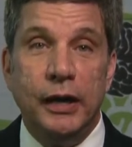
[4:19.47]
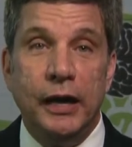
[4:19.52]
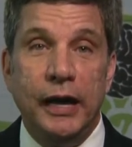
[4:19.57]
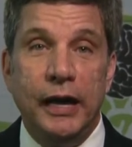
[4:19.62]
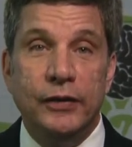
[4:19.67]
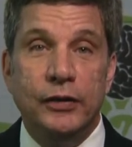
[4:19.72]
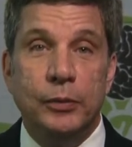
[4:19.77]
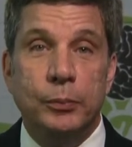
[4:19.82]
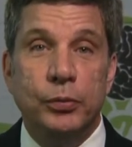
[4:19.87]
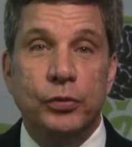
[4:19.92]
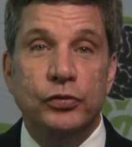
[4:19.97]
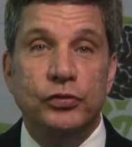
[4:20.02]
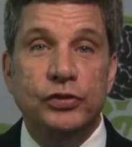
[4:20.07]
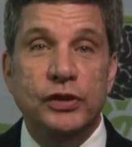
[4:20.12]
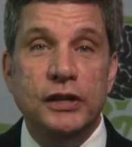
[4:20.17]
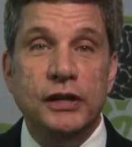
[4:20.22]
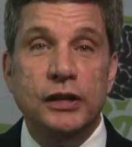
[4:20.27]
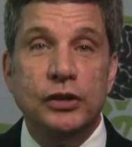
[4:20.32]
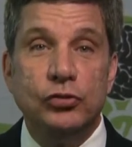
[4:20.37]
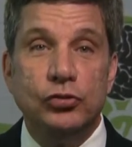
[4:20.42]
and the
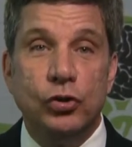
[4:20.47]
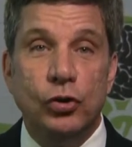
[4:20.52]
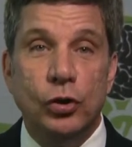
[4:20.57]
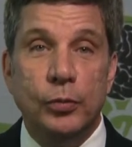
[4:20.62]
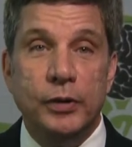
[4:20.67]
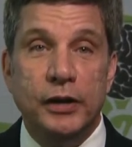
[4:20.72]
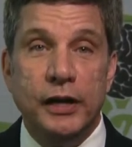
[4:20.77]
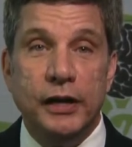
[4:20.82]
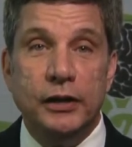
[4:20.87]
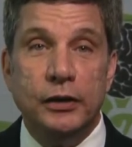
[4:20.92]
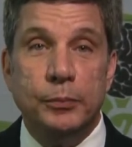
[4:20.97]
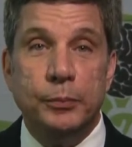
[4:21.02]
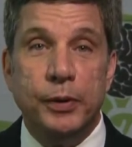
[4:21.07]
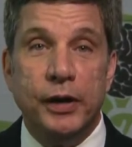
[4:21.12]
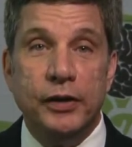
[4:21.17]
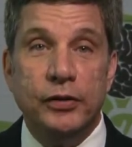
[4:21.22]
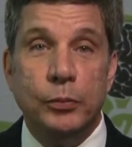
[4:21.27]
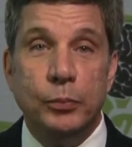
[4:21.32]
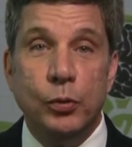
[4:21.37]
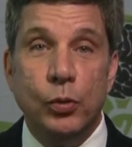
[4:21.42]
proceeding terminated
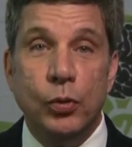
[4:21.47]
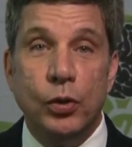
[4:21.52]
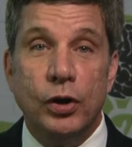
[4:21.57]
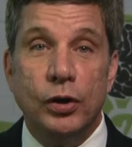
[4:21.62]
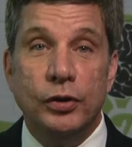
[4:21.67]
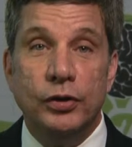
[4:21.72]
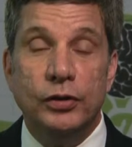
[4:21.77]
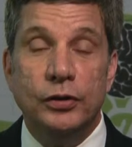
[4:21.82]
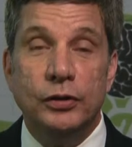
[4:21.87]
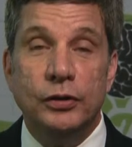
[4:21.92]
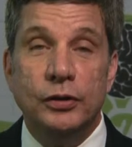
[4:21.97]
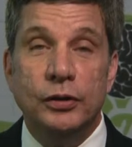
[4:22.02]
by the board.